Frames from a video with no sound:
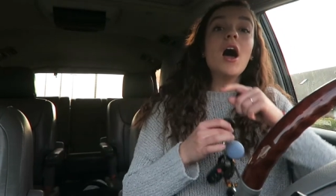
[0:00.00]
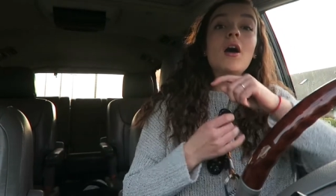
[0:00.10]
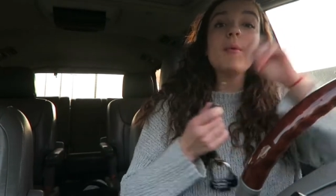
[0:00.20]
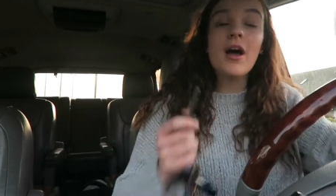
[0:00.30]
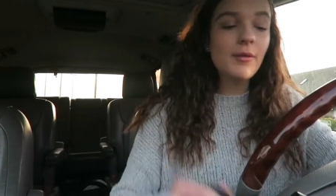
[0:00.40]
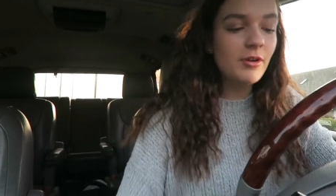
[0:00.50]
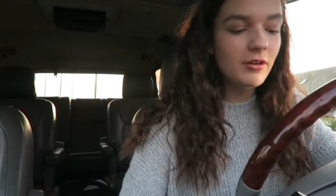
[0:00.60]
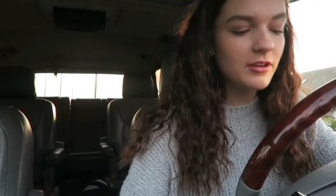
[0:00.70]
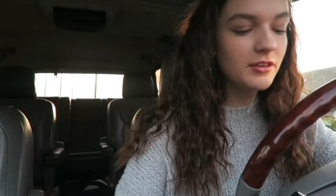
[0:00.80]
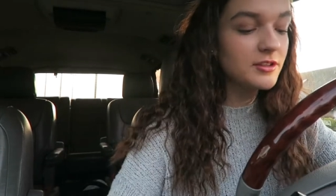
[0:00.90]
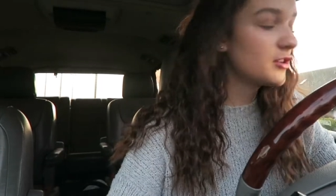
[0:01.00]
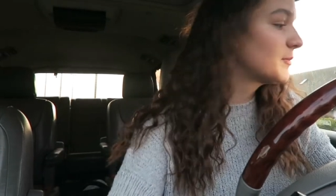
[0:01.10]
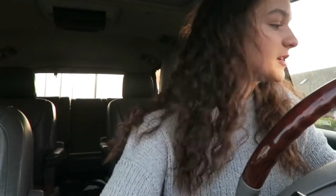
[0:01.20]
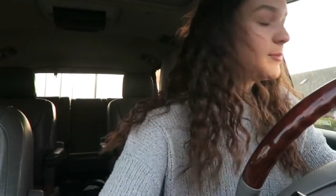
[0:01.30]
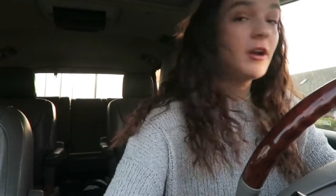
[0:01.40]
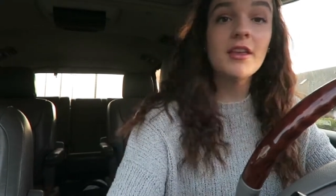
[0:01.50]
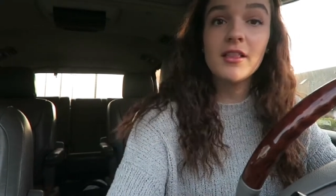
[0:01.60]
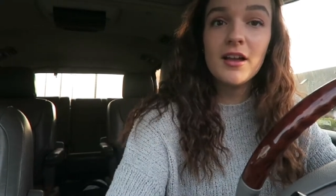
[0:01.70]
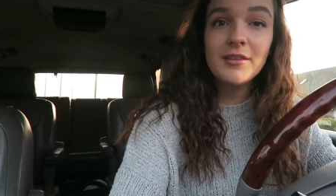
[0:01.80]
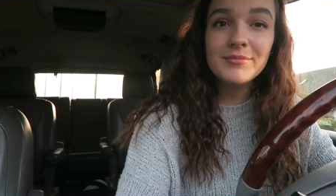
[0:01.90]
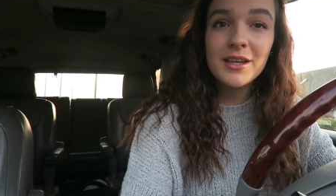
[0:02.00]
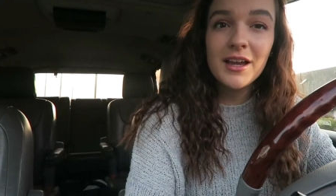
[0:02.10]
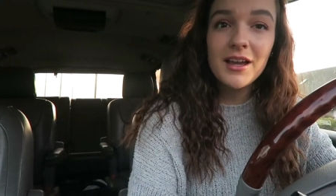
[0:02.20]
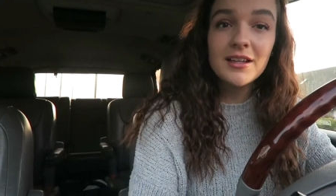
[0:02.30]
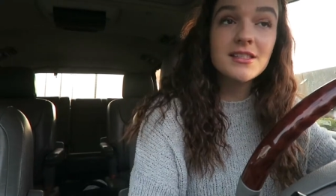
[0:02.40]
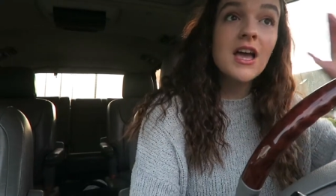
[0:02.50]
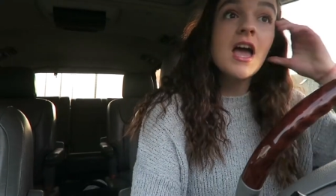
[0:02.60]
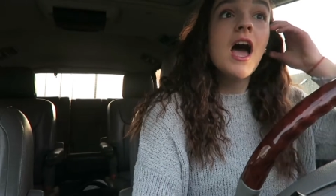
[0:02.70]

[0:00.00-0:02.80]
Um, I'm currently in the Starbucks parking lot because